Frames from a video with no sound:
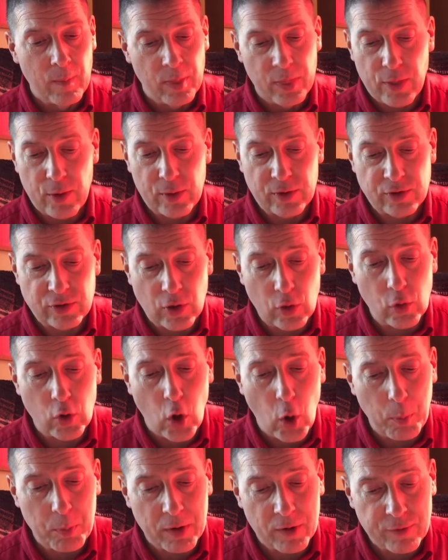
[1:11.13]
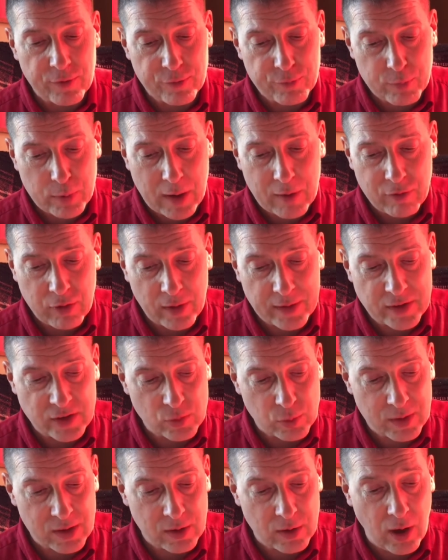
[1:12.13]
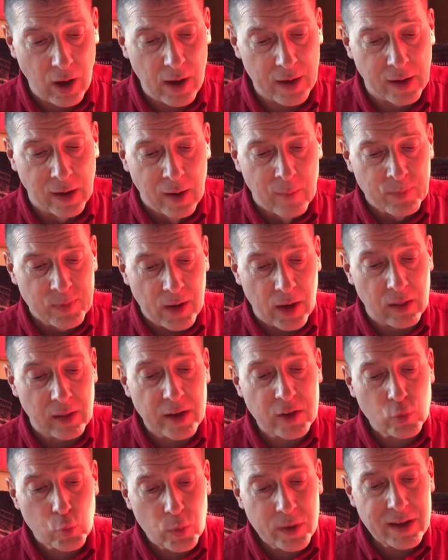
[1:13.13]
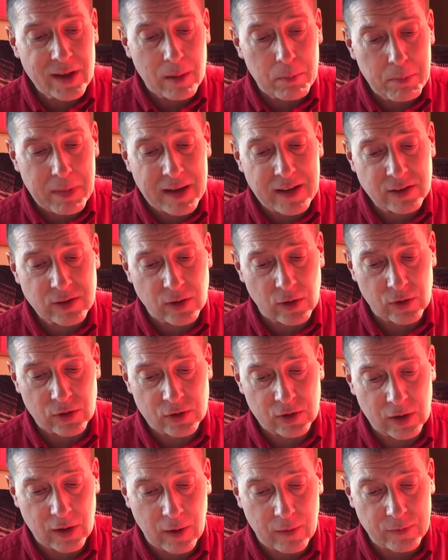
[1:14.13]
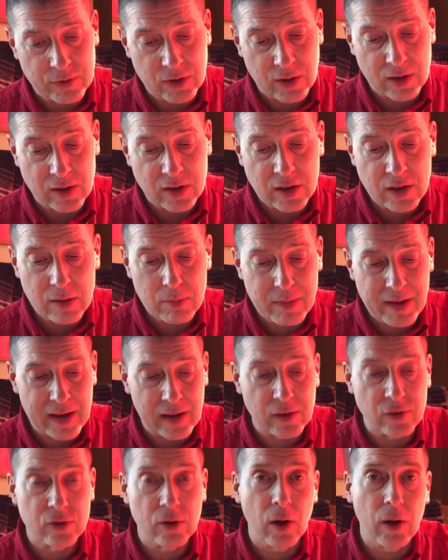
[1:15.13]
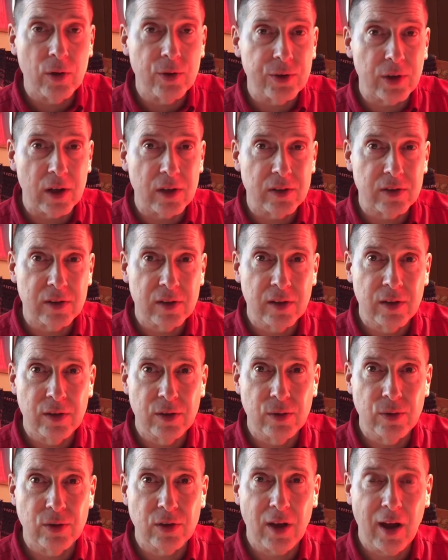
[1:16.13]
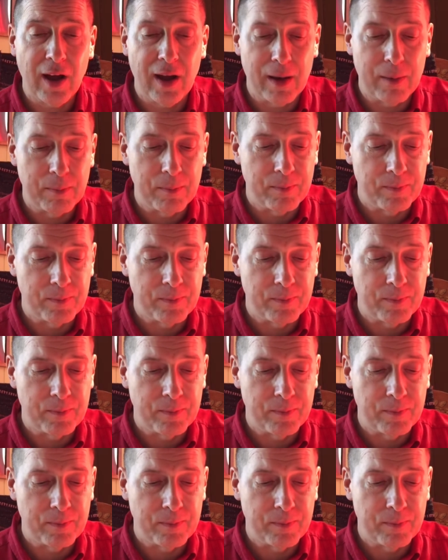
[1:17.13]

There is no hope of prevalence with God unless we abase ourselves that he may exalt us in due time.